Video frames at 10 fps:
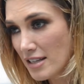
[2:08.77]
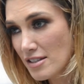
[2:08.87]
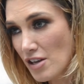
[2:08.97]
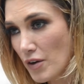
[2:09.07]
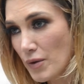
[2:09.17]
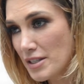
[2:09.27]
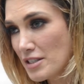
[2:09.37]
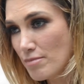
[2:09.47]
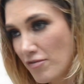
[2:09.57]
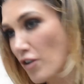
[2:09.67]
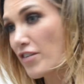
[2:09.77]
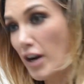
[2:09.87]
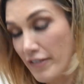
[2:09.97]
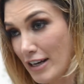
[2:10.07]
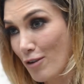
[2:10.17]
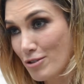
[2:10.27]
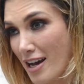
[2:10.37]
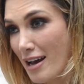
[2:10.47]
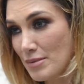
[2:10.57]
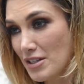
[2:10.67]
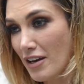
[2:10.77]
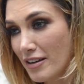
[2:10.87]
So it's for a very, very long time. So